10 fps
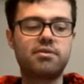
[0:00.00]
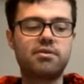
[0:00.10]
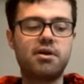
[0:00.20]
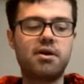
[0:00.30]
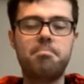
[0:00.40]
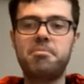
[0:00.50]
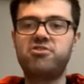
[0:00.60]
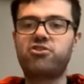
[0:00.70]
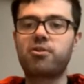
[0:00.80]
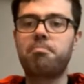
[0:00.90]

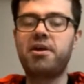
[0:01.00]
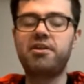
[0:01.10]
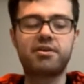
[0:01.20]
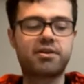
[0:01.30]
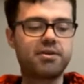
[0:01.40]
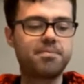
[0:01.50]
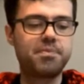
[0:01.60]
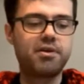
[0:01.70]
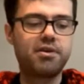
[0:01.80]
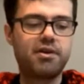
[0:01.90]
Mitchell Pinnock.
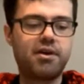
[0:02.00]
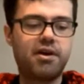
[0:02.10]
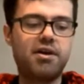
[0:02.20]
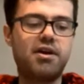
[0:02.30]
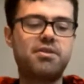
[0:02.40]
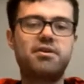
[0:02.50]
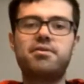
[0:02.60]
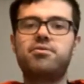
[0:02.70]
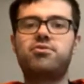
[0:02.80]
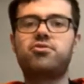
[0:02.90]

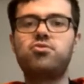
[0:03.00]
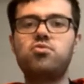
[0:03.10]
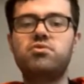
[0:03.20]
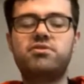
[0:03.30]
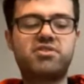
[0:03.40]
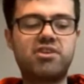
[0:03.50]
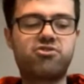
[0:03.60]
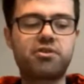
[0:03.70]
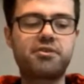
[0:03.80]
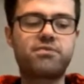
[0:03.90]
The two
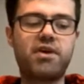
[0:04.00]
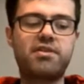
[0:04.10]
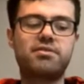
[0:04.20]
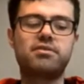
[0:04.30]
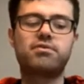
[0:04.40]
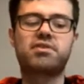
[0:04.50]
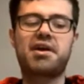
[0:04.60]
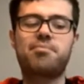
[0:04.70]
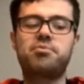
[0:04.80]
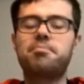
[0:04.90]
central defenders of
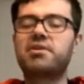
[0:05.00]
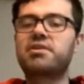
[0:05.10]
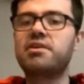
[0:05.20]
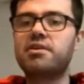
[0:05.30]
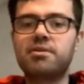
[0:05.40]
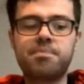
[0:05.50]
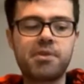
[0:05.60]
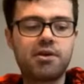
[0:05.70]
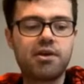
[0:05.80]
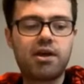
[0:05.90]
Cameron McGeehan
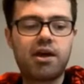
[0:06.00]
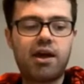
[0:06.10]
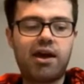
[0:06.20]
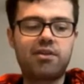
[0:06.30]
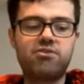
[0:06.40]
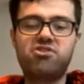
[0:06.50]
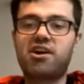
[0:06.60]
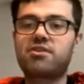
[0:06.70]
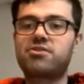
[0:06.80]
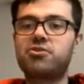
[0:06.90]
and
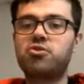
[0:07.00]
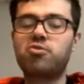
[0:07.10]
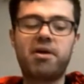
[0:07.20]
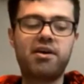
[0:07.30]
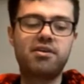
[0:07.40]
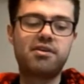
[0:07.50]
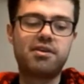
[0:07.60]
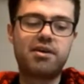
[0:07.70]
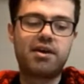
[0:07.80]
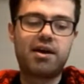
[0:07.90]
Jack Sobe.
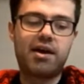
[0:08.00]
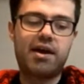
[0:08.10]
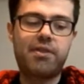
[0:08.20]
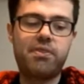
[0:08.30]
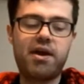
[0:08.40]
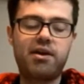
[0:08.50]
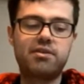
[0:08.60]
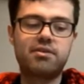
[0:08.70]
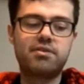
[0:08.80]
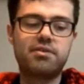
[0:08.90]
And
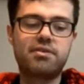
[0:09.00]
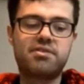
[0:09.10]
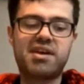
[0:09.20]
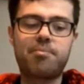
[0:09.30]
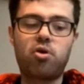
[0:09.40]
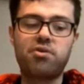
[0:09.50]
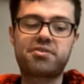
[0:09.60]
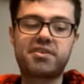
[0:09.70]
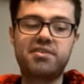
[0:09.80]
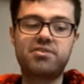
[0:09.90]
then Sam
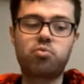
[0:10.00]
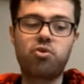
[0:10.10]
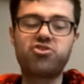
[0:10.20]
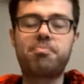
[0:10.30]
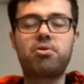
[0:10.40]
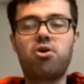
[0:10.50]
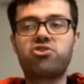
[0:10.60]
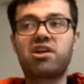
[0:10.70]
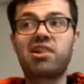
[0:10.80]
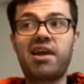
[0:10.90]
Hoskins was deployed on
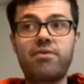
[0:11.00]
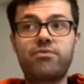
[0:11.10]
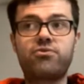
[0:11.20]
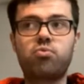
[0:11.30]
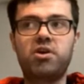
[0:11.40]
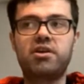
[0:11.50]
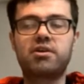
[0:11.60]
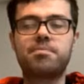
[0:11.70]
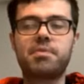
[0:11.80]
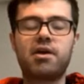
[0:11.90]
the left
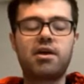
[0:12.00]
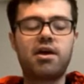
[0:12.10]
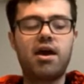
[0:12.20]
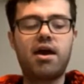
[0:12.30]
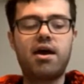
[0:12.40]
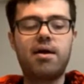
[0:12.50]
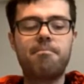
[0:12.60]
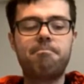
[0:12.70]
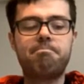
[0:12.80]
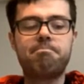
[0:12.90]
wing in